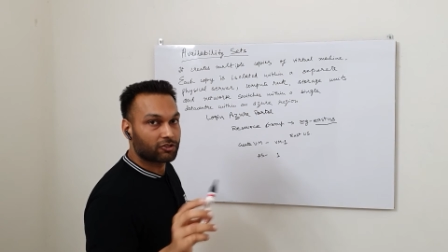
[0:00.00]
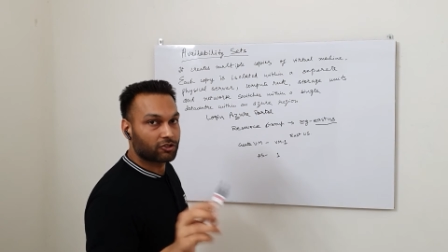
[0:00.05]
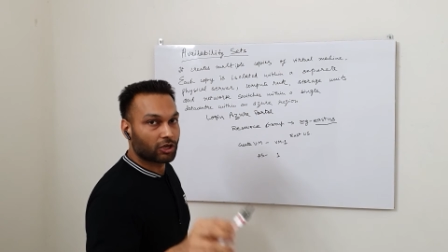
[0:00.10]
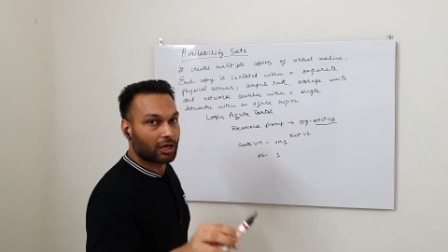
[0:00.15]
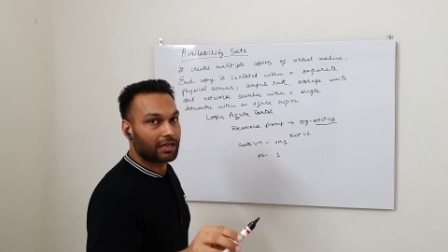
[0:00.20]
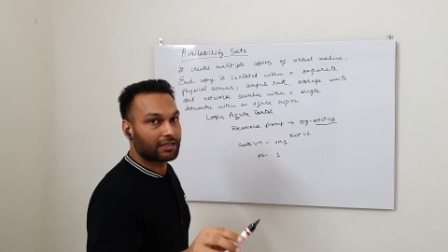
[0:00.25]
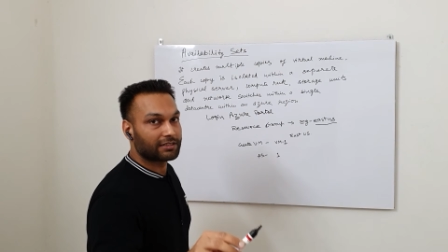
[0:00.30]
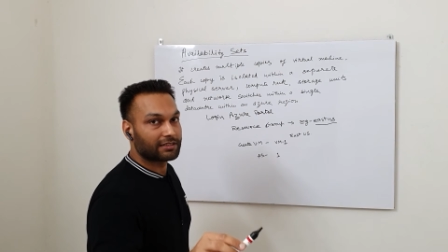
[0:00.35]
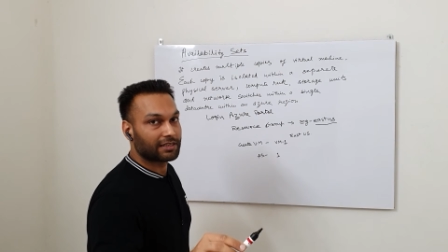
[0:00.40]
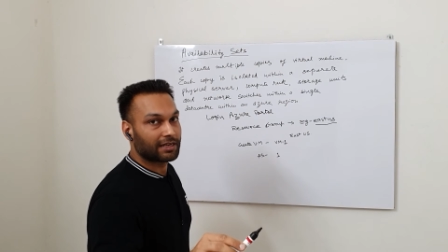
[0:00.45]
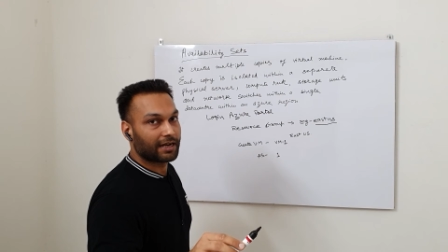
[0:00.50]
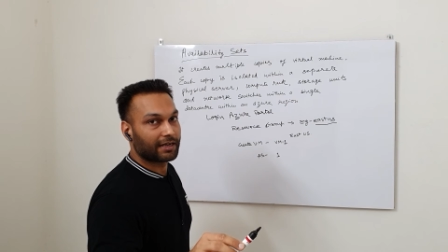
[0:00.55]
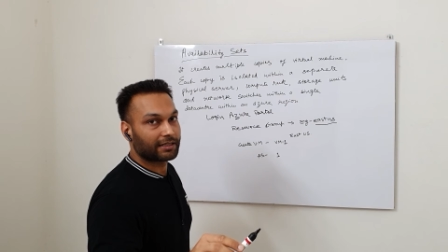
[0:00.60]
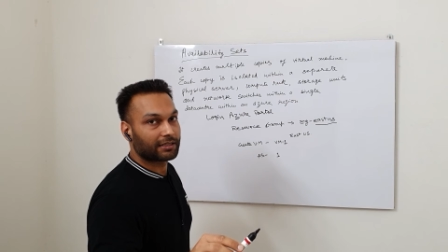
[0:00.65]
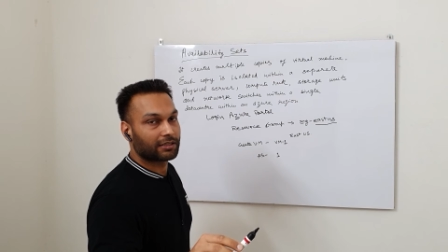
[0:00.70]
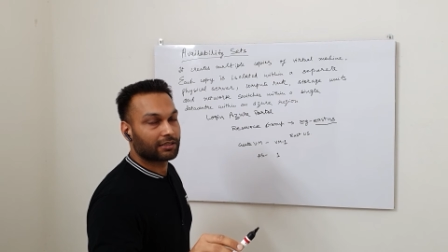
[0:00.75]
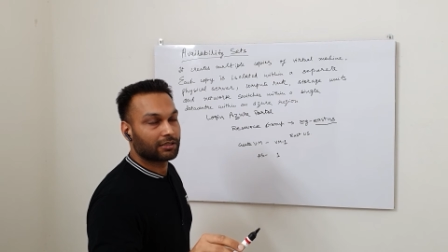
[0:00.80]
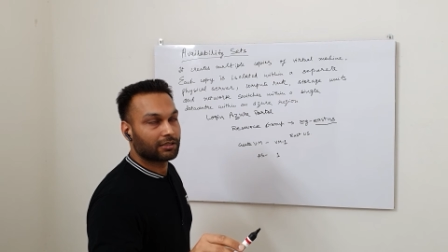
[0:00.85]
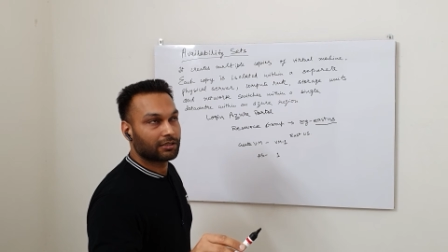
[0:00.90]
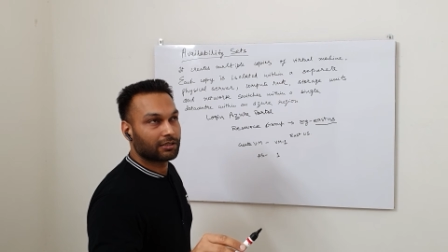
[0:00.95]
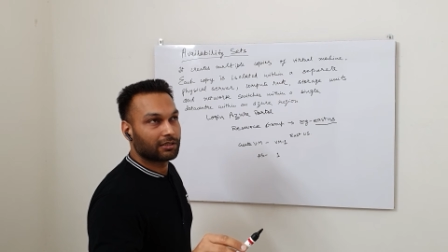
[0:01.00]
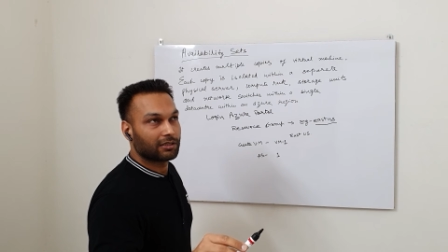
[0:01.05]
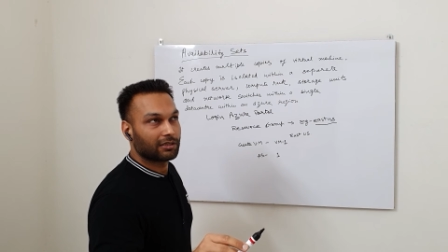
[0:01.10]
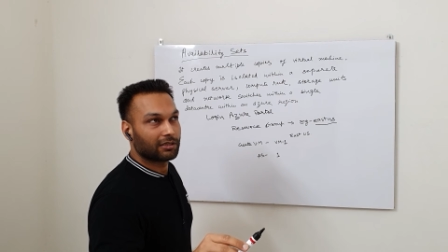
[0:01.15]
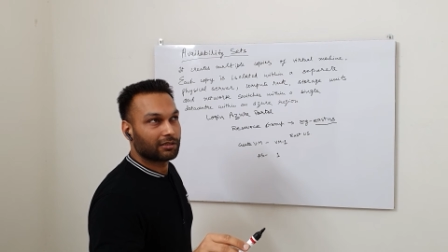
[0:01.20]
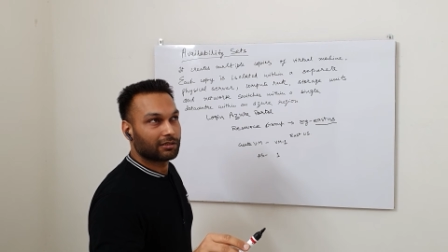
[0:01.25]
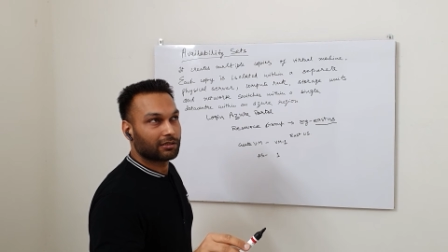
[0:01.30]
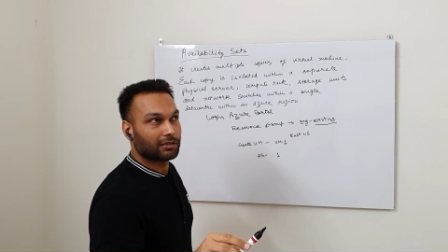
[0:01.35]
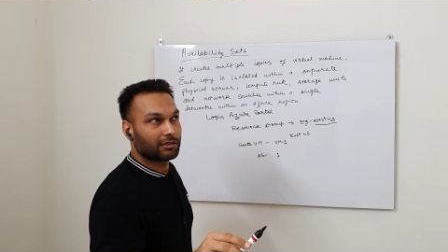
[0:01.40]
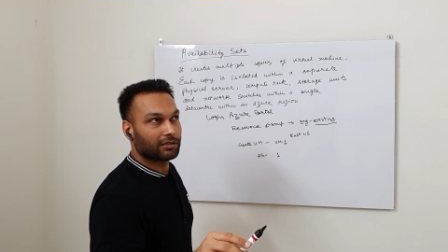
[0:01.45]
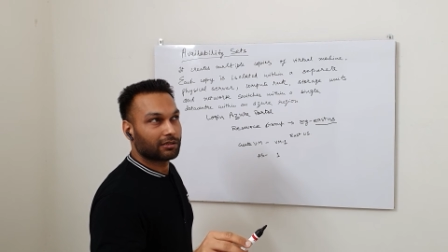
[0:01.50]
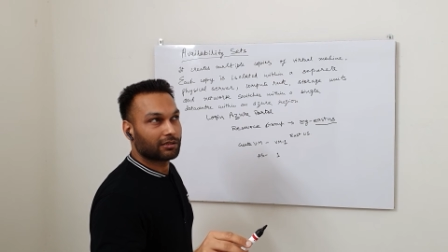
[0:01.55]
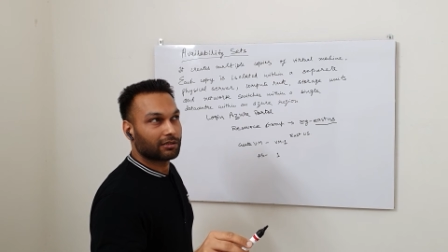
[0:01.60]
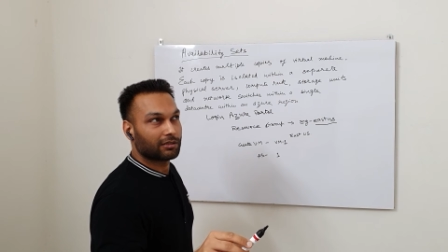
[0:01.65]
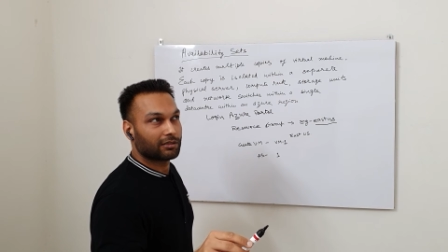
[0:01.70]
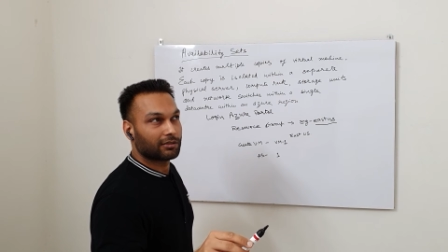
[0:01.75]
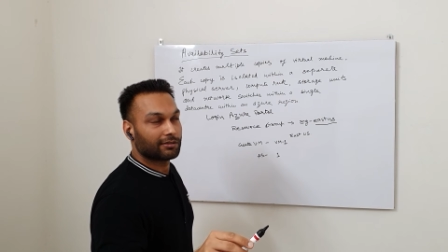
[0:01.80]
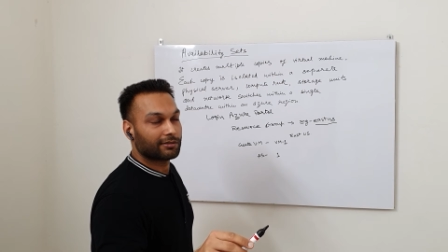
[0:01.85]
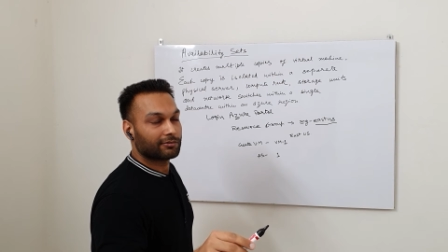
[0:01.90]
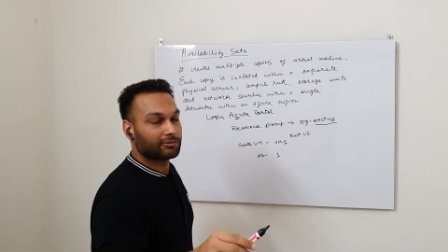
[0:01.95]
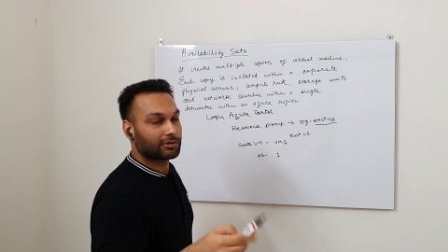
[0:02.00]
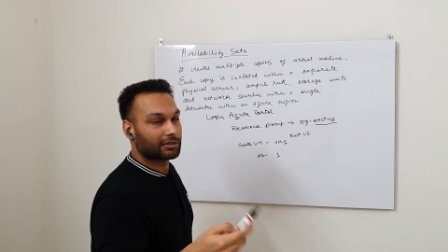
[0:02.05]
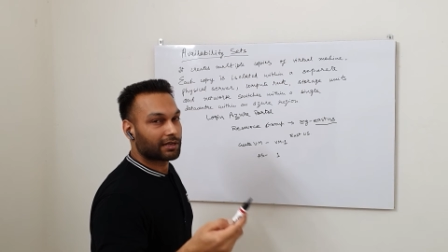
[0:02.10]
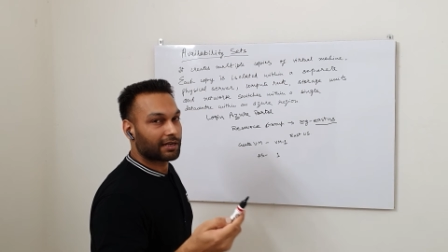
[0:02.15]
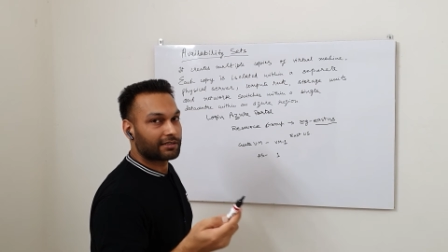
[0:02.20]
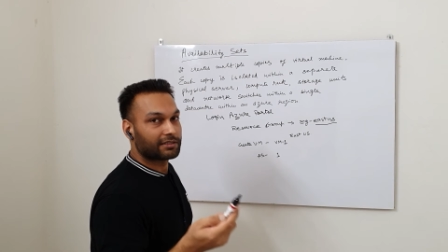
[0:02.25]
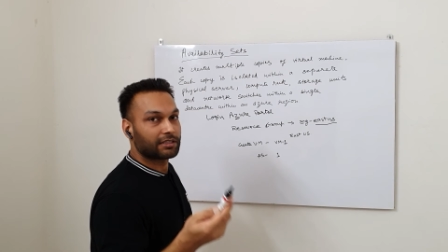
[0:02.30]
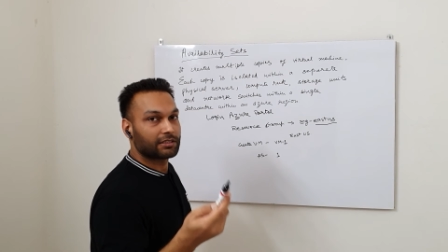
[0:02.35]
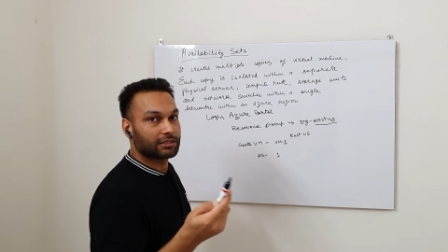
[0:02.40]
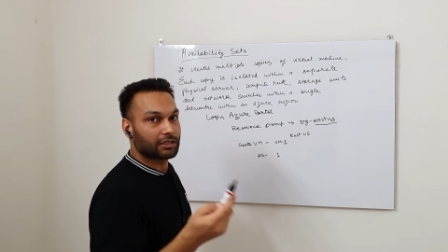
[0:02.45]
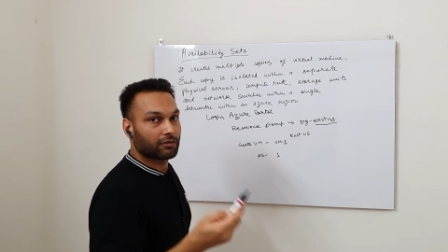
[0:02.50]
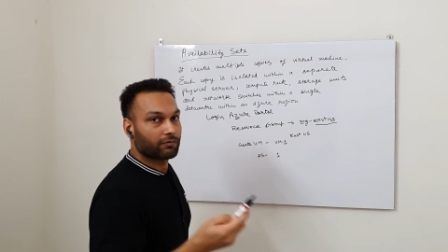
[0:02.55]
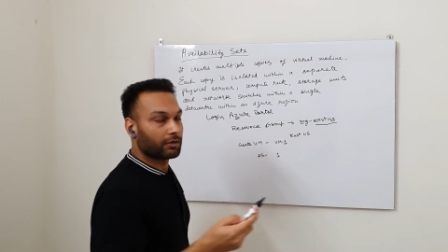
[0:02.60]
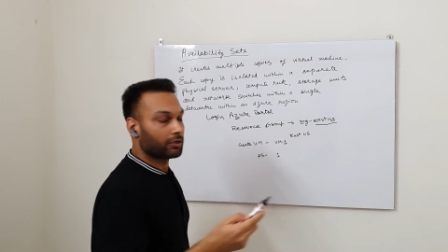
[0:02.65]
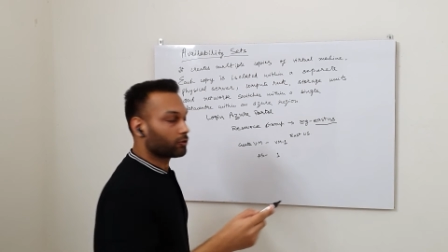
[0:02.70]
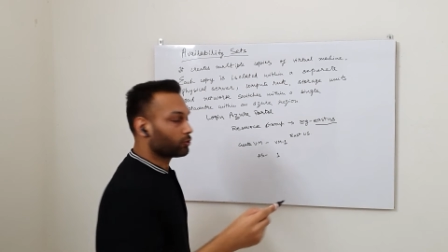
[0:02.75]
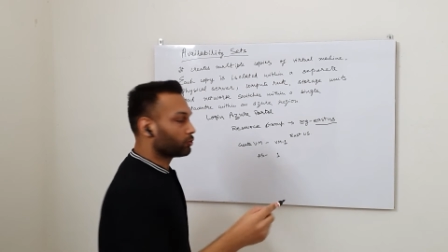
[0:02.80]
so I'll select let's say server